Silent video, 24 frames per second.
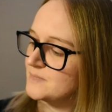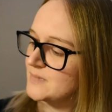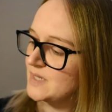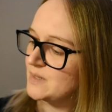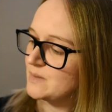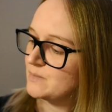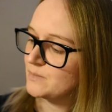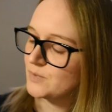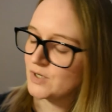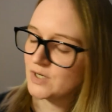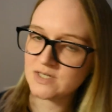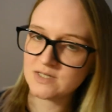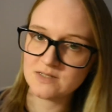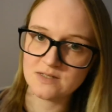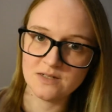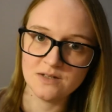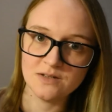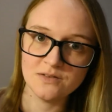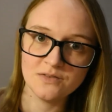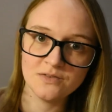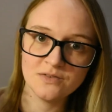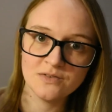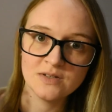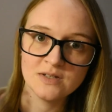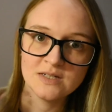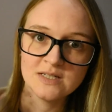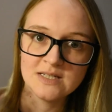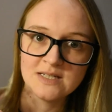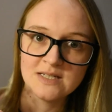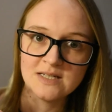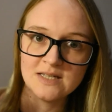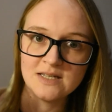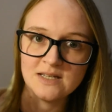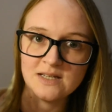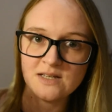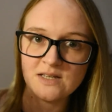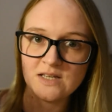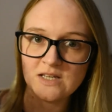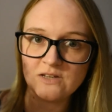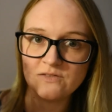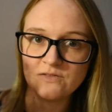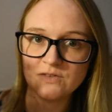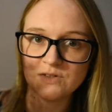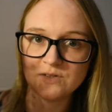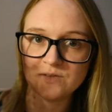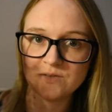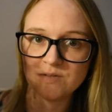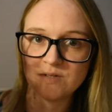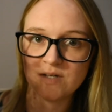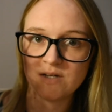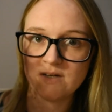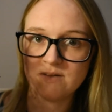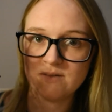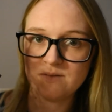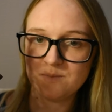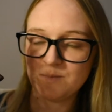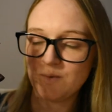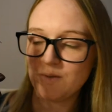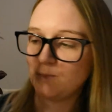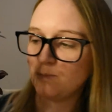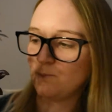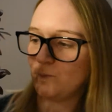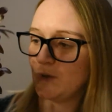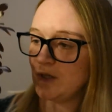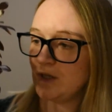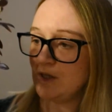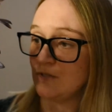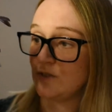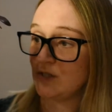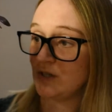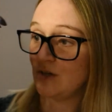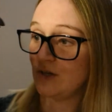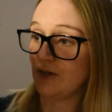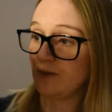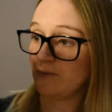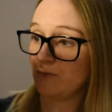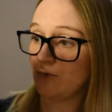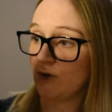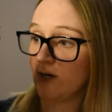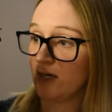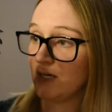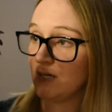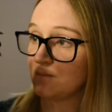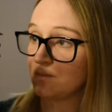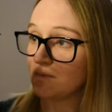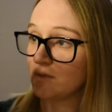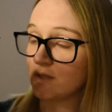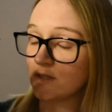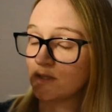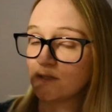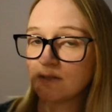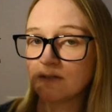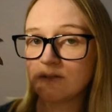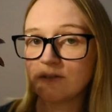impressive even, and when you turn him round